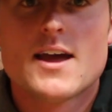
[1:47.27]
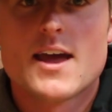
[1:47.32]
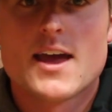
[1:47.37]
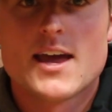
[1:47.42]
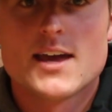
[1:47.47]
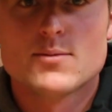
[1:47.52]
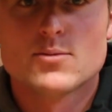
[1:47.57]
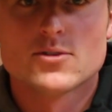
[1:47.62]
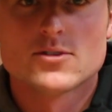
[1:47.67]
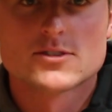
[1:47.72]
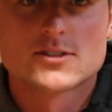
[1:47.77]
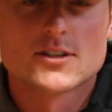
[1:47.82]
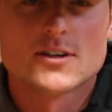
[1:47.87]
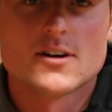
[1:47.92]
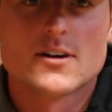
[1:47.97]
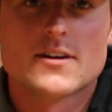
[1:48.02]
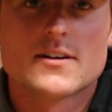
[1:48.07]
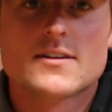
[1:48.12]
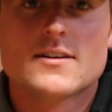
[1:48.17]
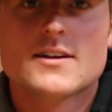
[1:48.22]
able
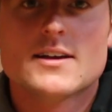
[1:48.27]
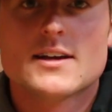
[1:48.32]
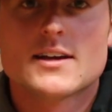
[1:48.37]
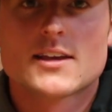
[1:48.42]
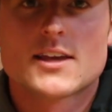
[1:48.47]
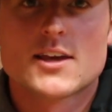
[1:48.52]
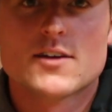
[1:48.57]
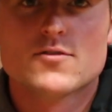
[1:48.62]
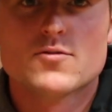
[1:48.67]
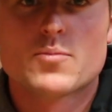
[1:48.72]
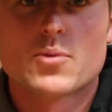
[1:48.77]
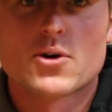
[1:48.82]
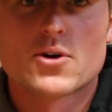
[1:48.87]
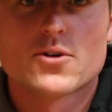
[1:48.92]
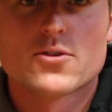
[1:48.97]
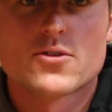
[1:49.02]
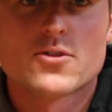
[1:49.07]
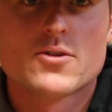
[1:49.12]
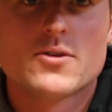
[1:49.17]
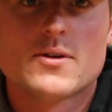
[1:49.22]
to give
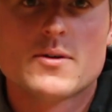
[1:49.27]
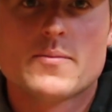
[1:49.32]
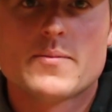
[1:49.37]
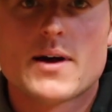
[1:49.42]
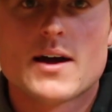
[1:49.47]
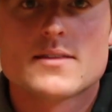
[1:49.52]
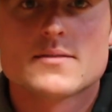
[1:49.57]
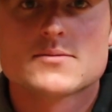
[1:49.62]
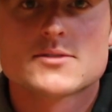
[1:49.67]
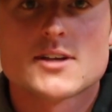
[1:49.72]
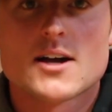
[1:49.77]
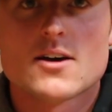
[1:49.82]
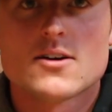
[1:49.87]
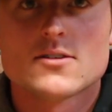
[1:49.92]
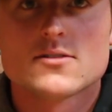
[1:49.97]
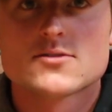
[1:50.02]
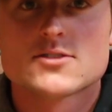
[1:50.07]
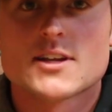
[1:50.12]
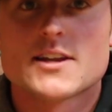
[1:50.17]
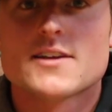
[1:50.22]
birth by themselves,